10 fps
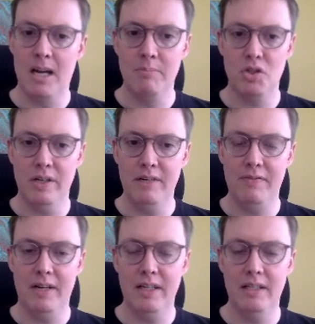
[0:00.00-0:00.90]
trying to
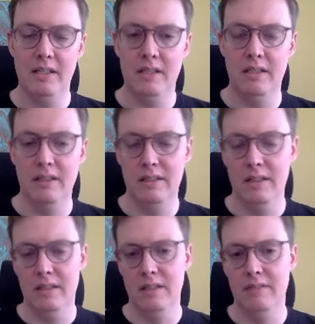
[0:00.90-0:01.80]
find
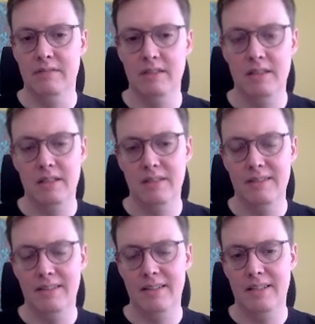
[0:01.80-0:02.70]
the
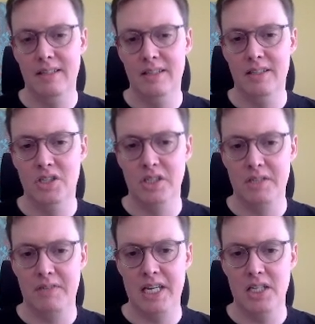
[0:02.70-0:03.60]

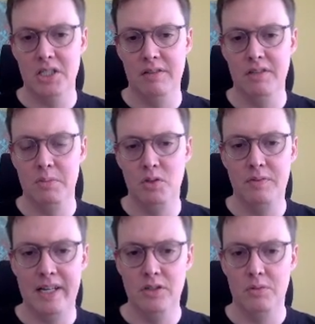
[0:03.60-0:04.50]
justification of this move.
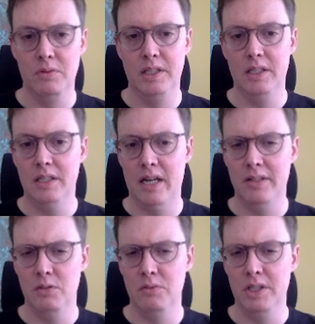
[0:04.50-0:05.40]
I don't
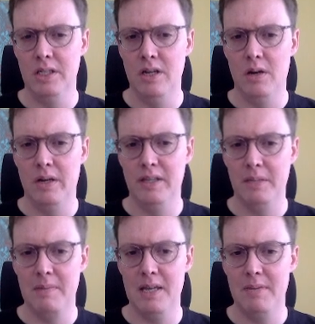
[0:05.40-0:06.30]
really know. I think
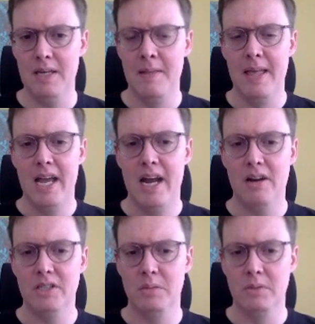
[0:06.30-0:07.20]
maybe
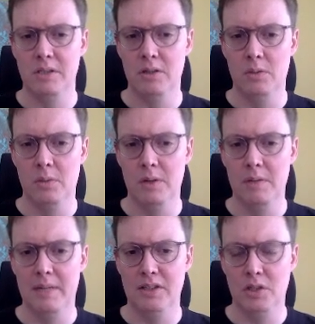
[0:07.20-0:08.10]
Harrison was a little worried
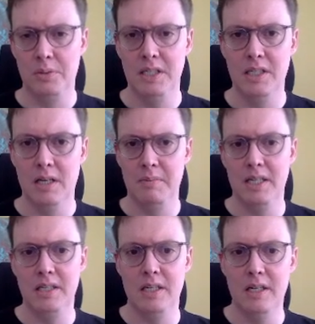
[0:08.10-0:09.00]
about the queen coming
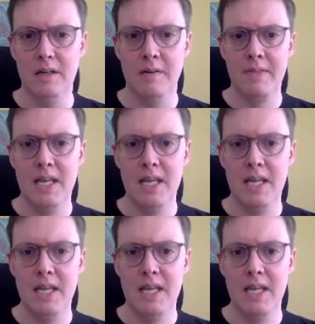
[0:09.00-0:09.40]
in here.